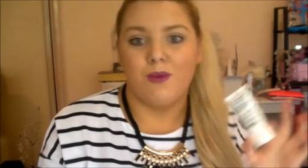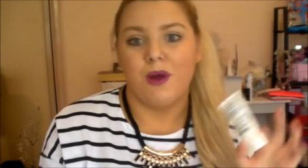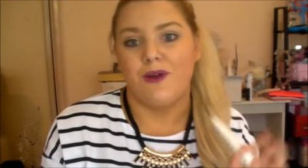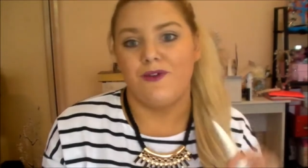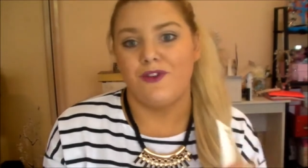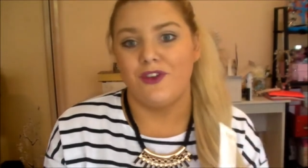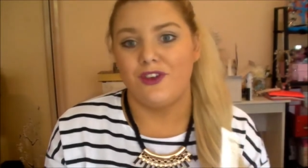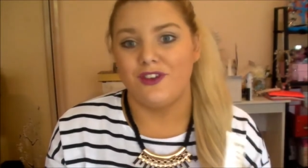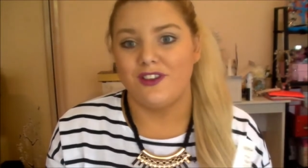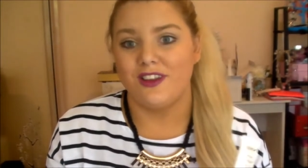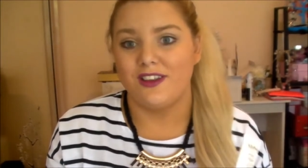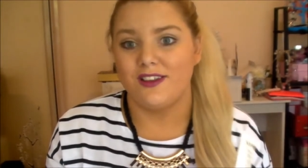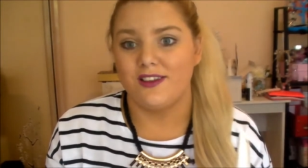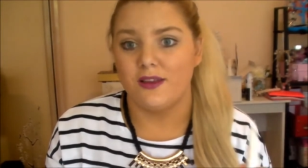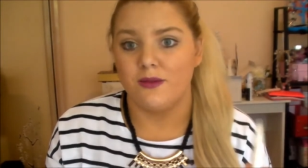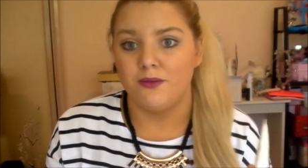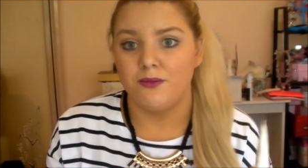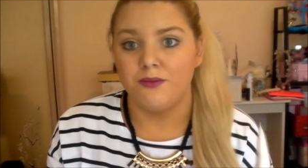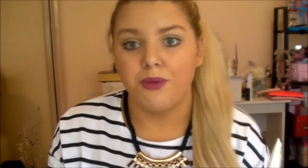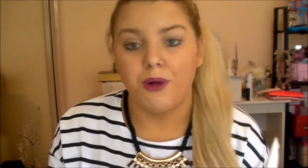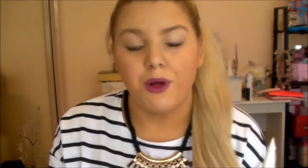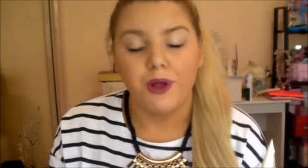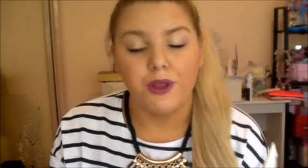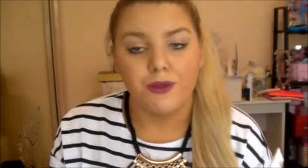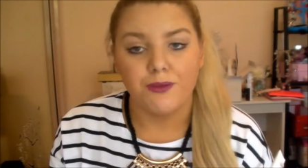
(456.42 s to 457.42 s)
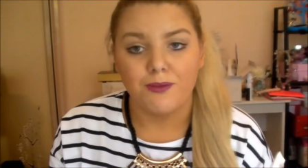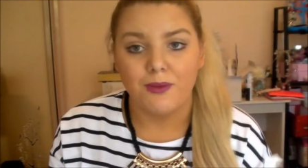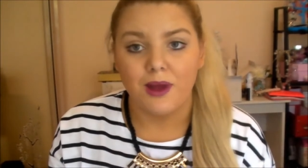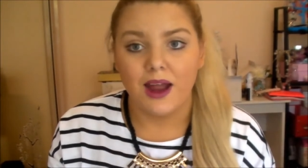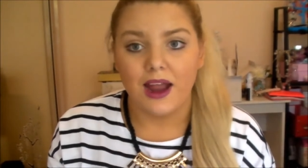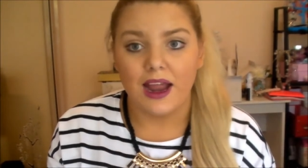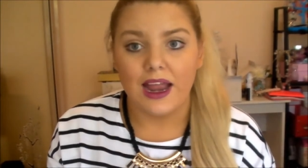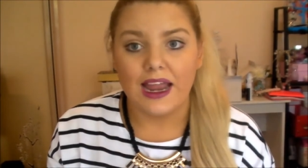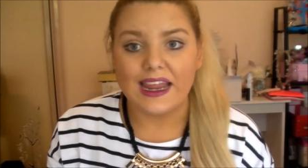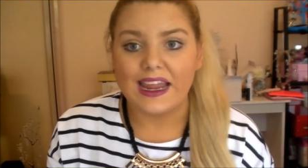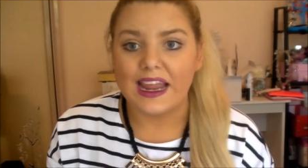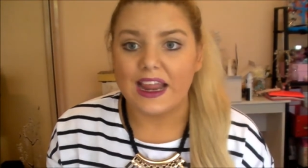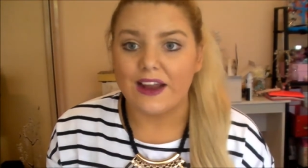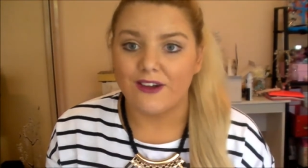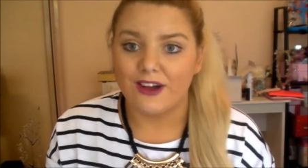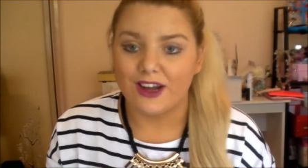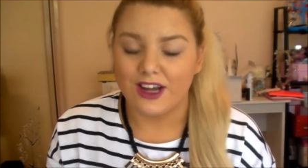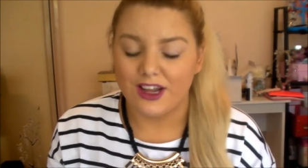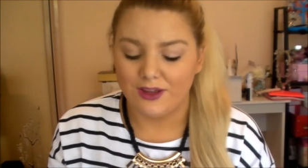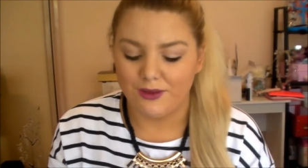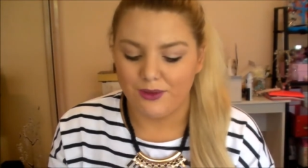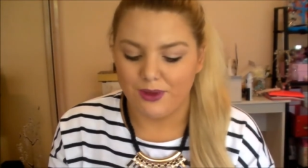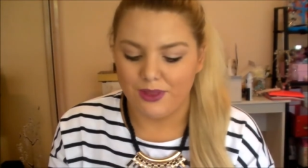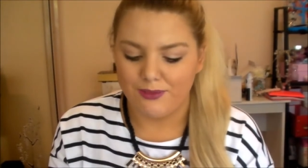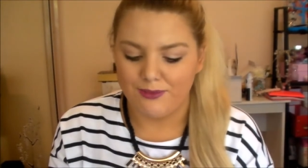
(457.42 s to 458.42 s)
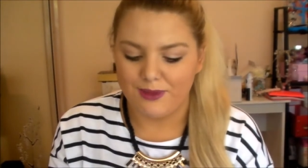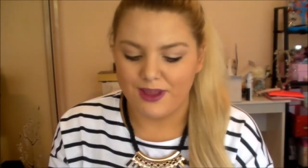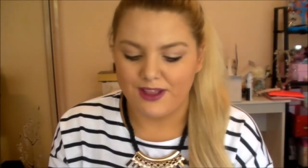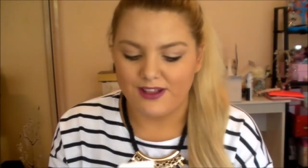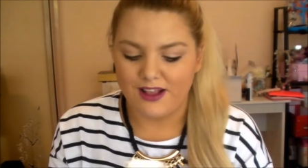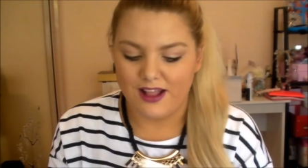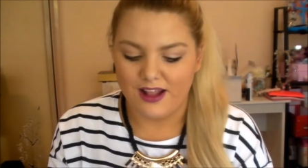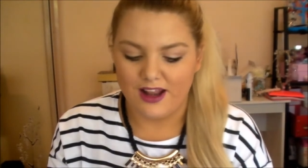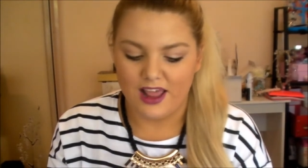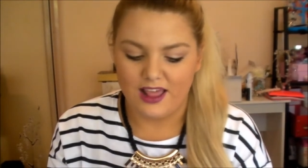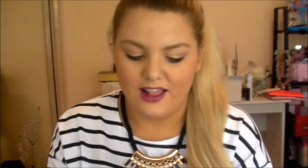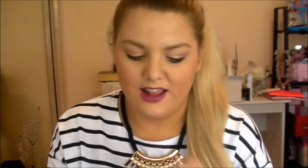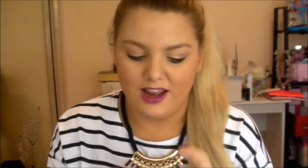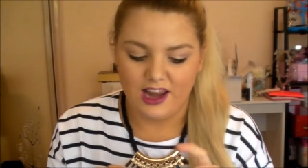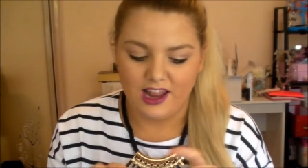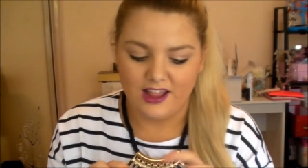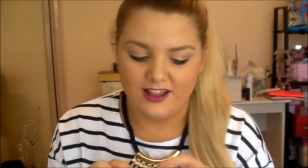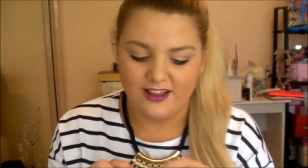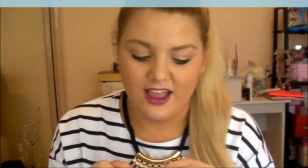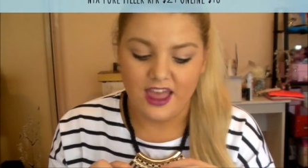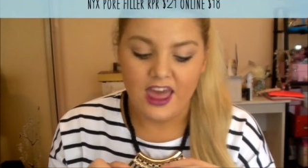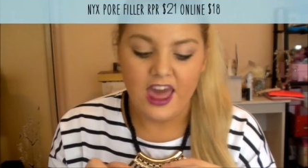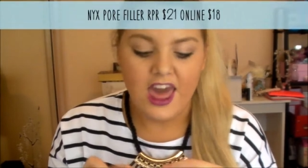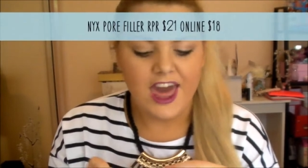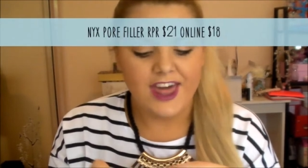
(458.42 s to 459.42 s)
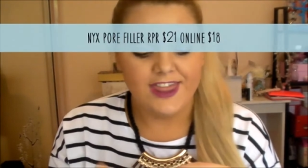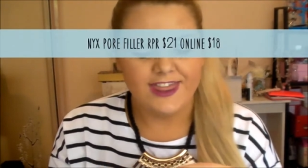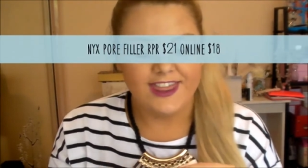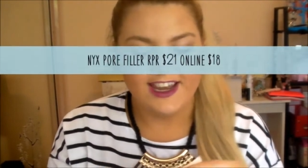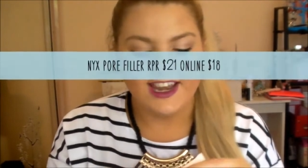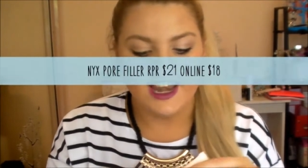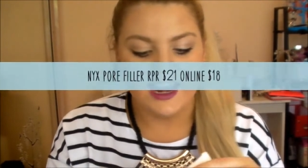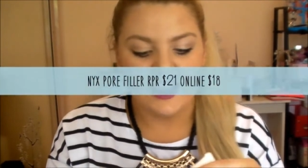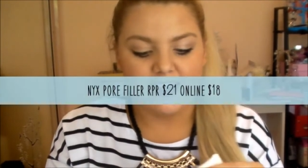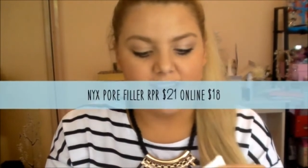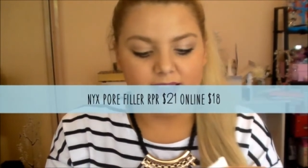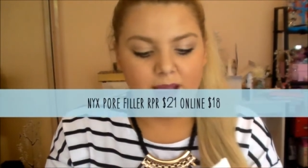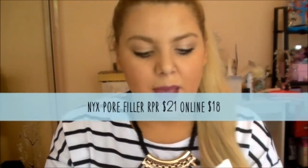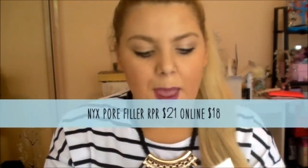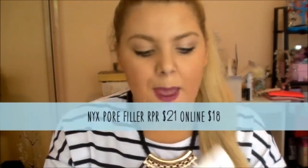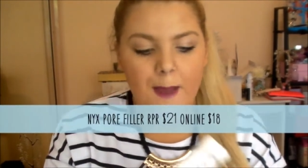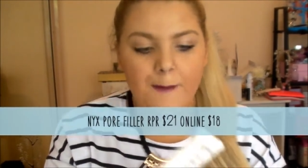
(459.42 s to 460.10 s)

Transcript: I've used this in both my Get Ready With Me's, and it is the NYX